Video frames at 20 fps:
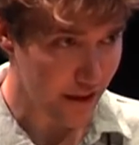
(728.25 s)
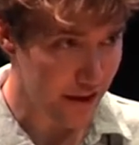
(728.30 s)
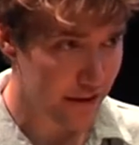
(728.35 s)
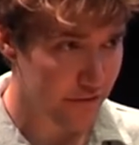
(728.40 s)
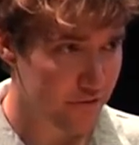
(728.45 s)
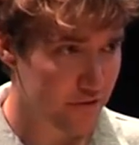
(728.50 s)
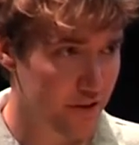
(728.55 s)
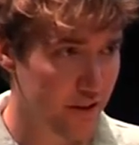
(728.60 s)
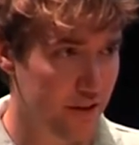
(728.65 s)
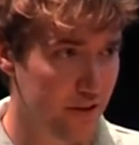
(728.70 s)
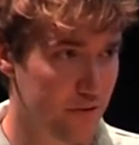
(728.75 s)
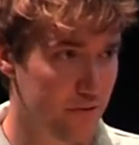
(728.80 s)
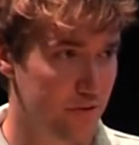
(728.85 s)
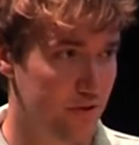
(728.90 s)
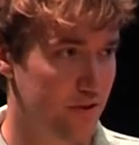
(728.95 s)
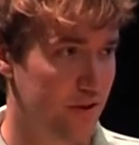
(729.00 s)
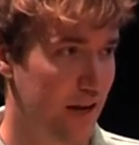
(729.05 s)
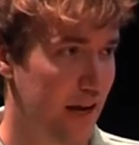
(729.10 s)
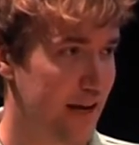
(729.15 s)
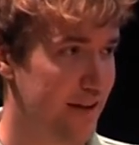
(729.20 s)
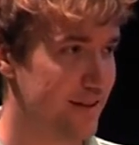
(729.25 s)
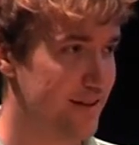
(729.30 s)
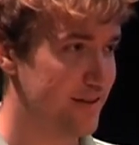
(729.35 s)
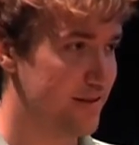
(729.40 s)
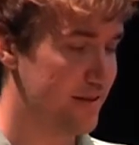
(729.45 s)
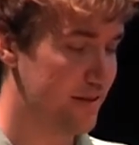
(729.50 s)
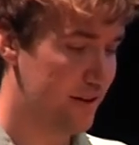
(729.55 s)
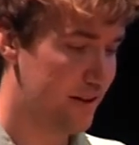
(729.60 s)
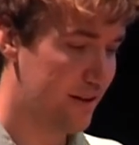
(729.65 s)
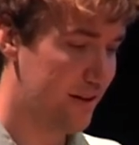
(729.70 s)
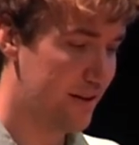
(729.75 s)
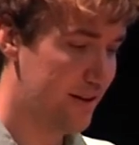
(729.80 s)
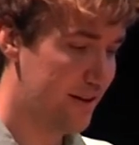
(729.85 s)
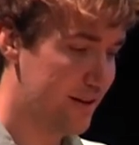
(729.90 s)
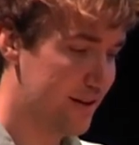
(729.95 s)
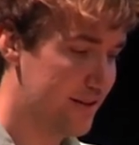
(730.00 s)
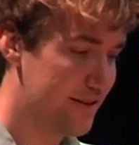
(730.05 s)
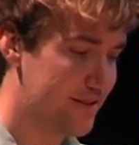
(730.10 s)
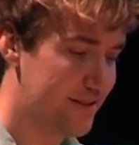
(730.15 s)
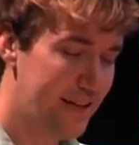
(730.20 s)
after a user has
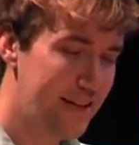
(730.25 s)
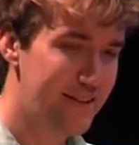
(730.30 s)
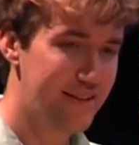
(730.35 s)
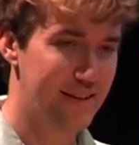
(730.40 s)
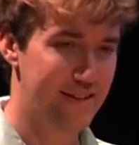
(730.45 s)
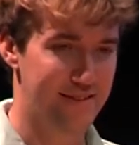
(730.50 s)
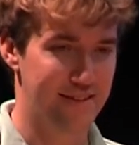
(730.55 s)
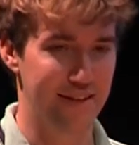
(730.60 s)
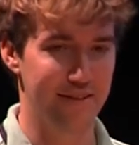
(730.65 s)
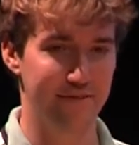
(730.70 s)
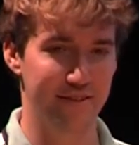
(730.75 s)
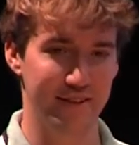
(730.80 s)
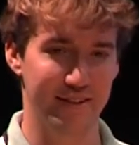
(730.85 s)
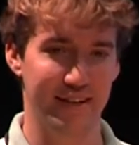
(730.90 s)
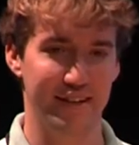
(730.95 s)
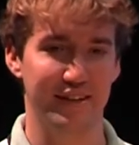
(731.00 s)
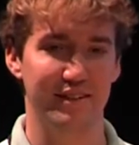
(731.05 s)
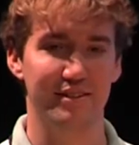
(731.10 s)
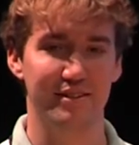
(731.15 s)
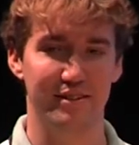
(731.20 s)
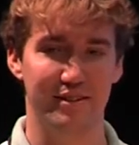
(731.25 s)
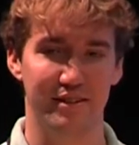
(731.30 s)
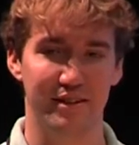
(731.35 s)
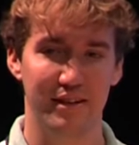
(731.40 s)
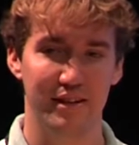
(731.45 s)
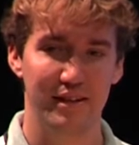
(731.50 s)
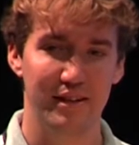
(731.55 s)
sent a ciphertext